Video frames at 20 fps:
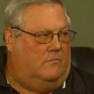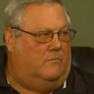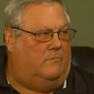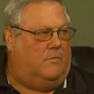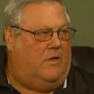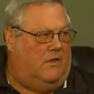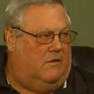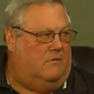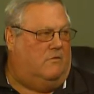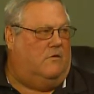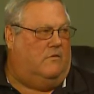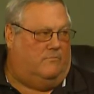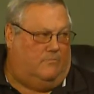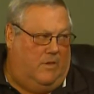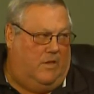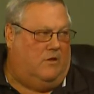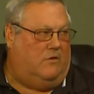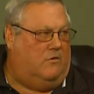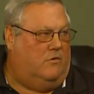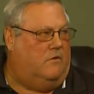
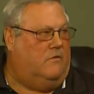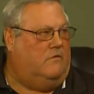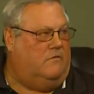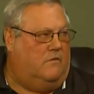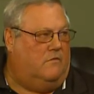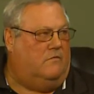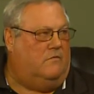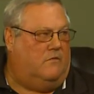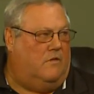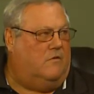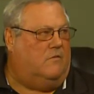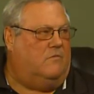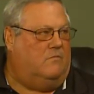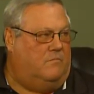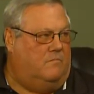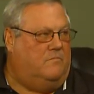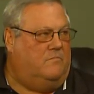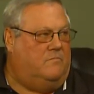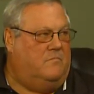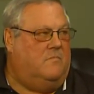baked goods and
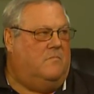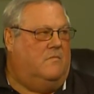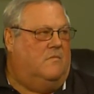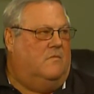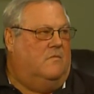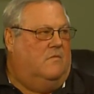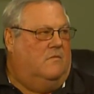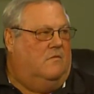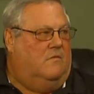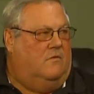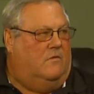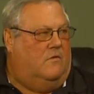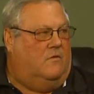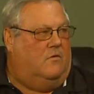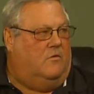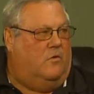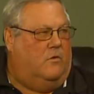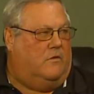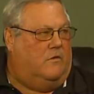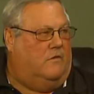
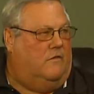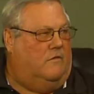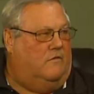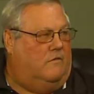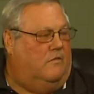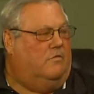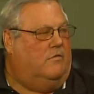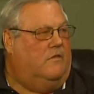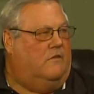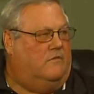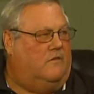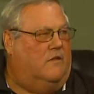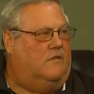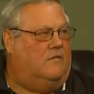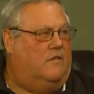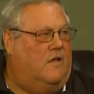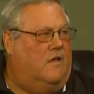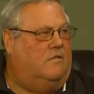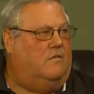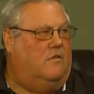cookies and things
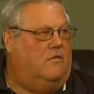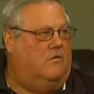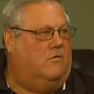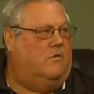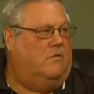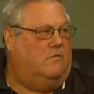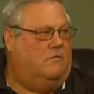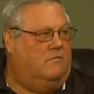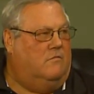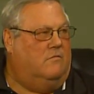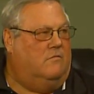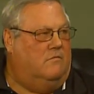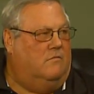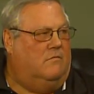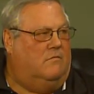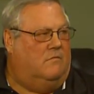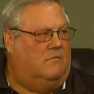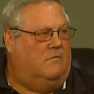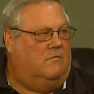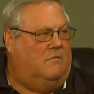like that you can
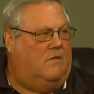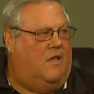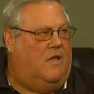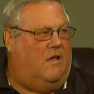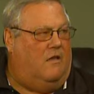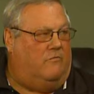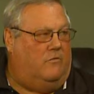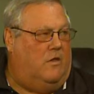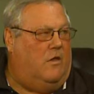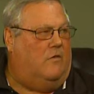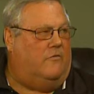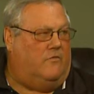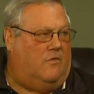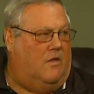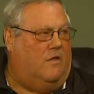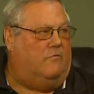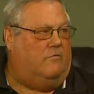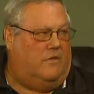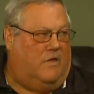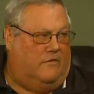have. We also
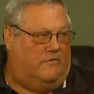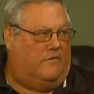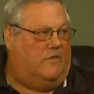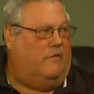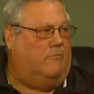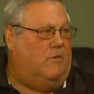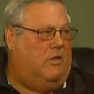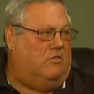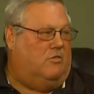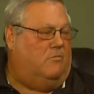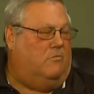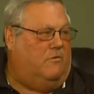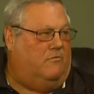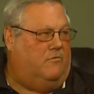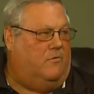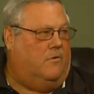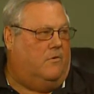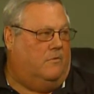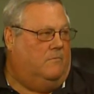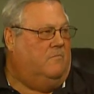have, as I mentioned
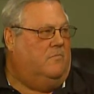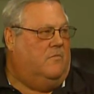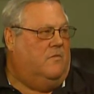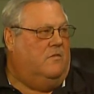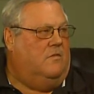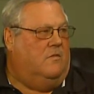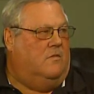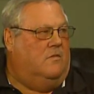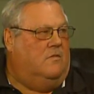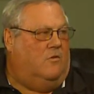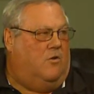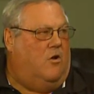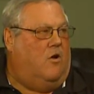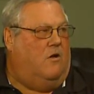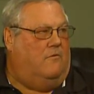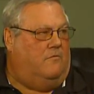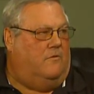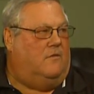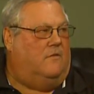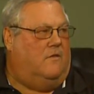before,
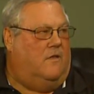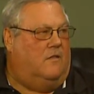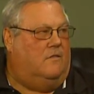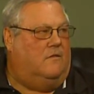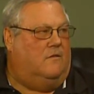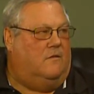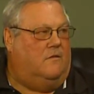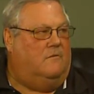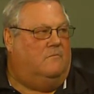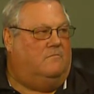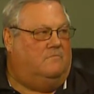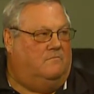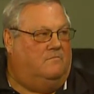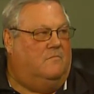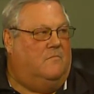coffee, and